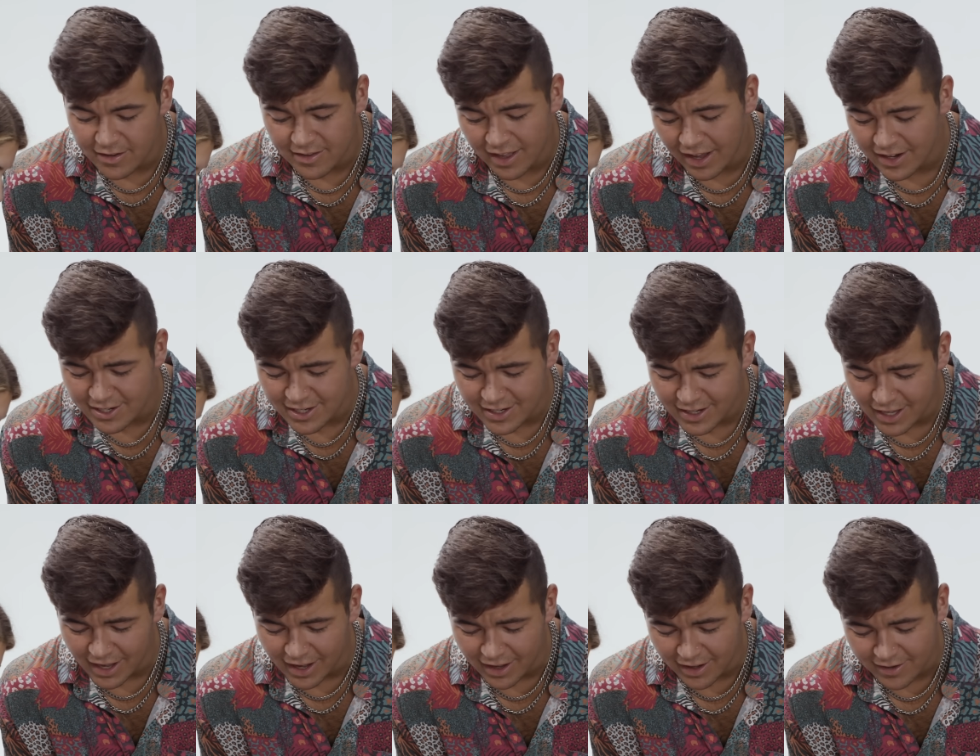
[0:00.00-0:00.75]
because
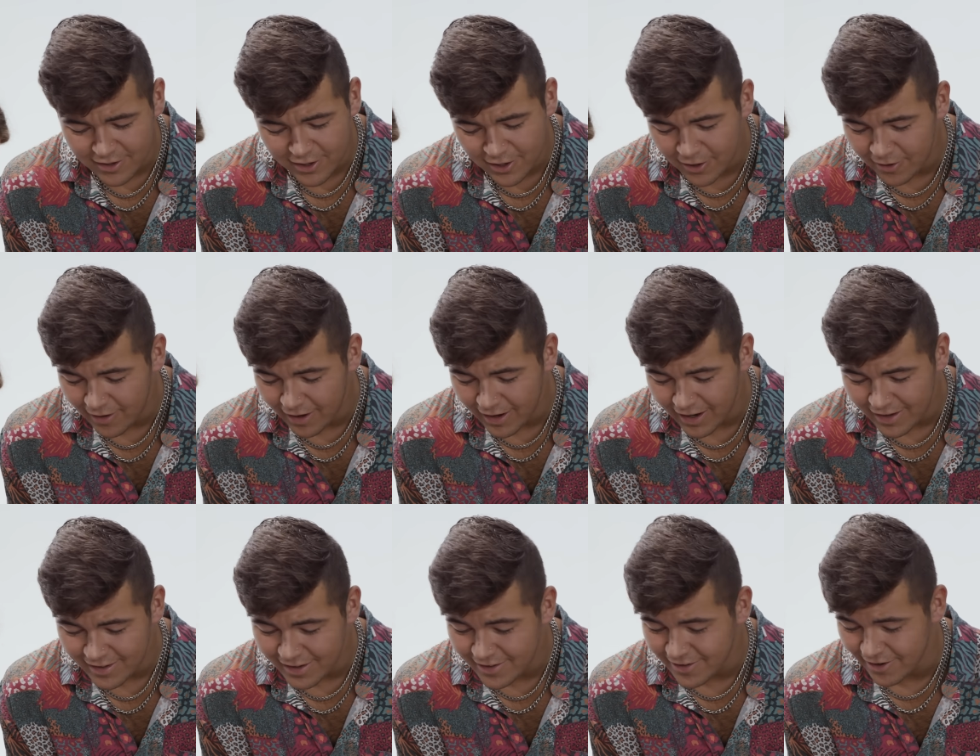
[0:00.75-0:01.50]
actually, yeah, you know,
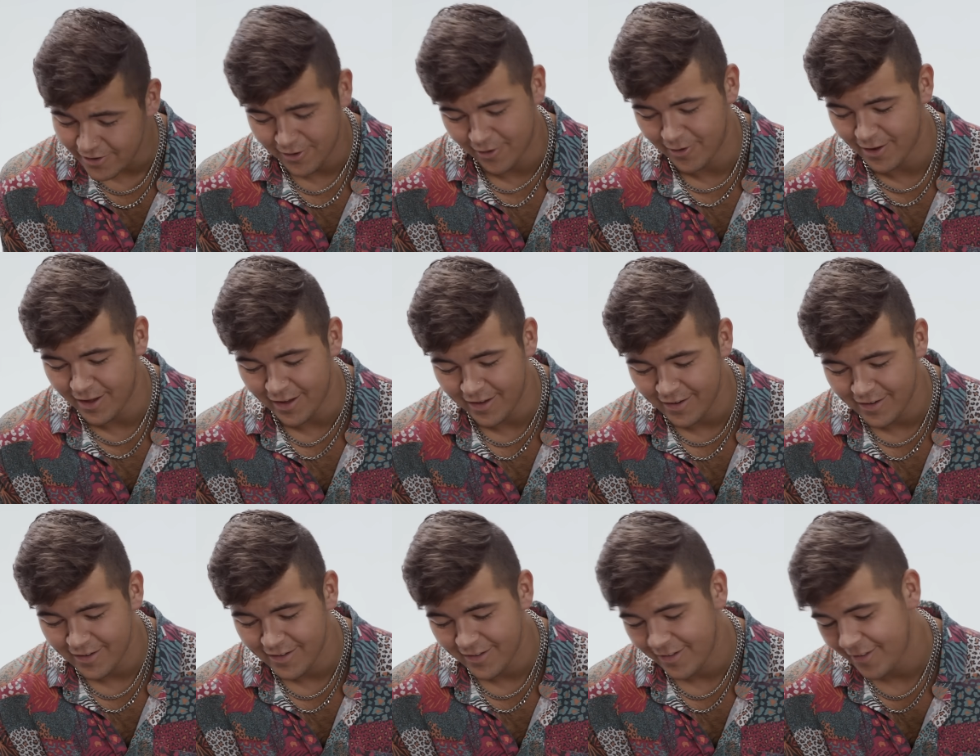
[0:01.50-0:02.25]
I guess I don't know
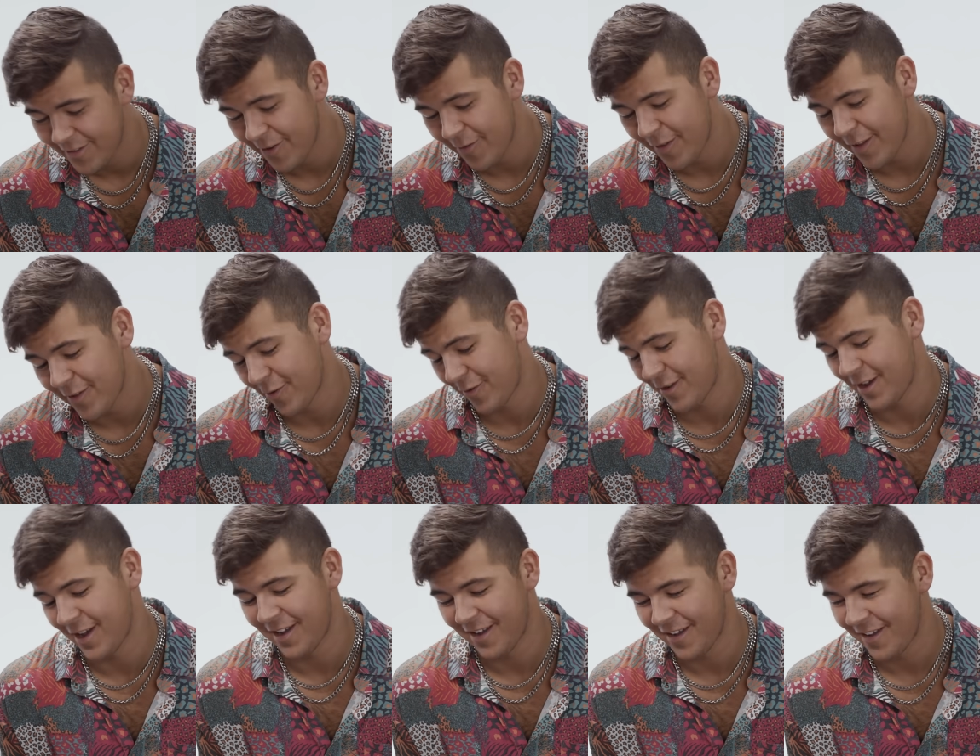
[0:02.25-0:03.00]
yet. So that's
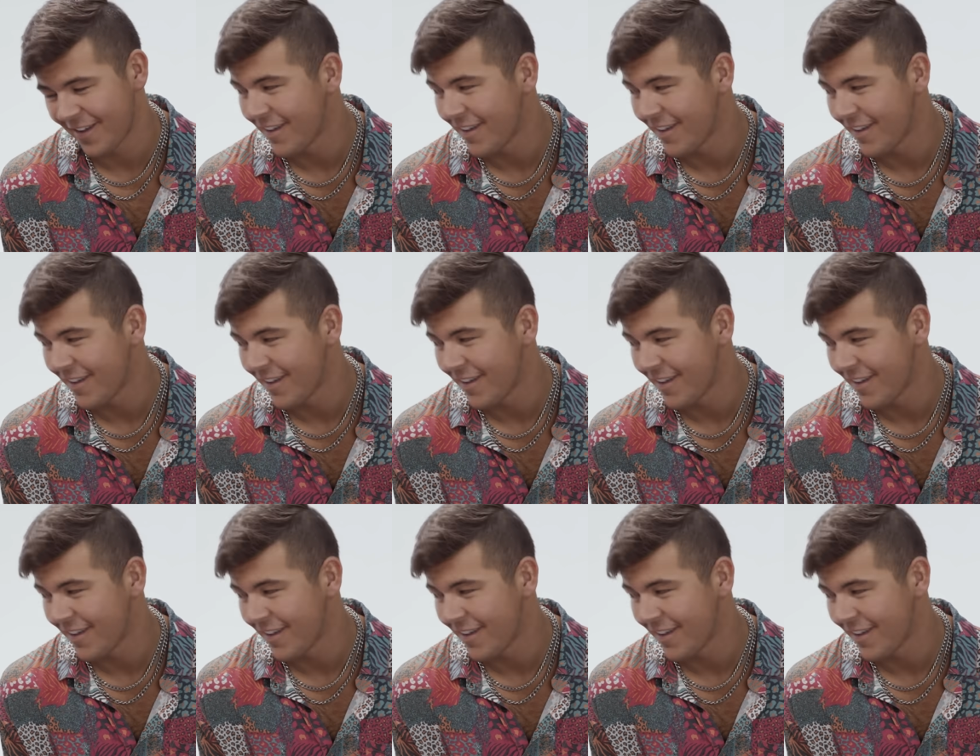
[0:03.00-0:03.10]
okay.